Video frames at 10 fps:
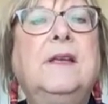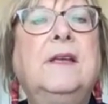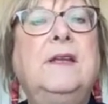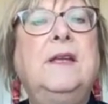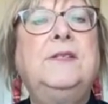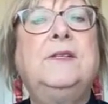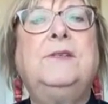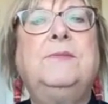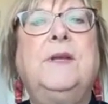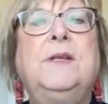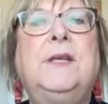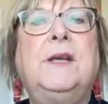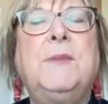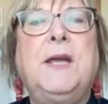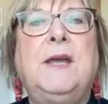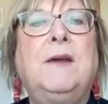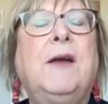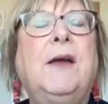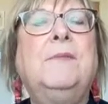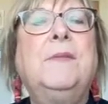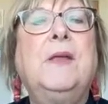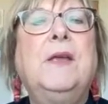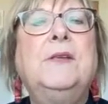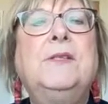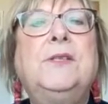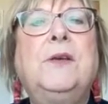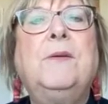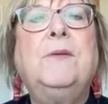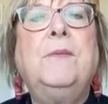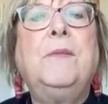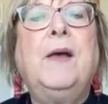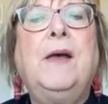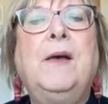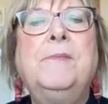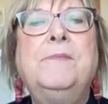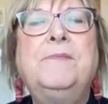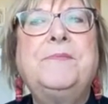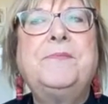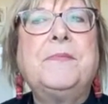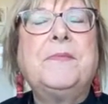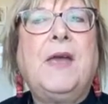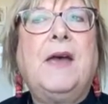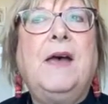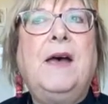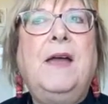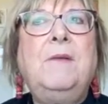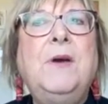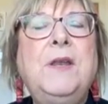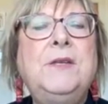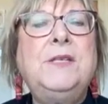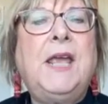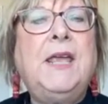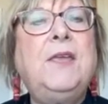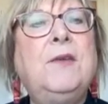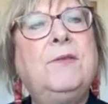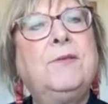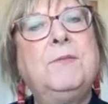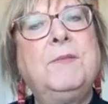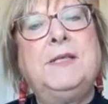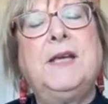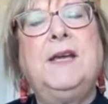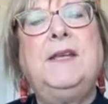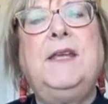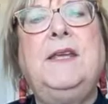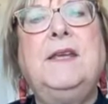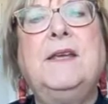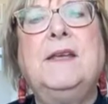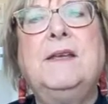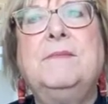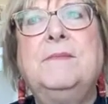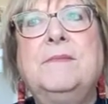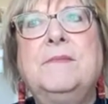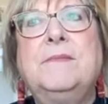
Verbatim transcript: And I just want to tear my hair out. Yeah. So um, I want to take you through my tiny um,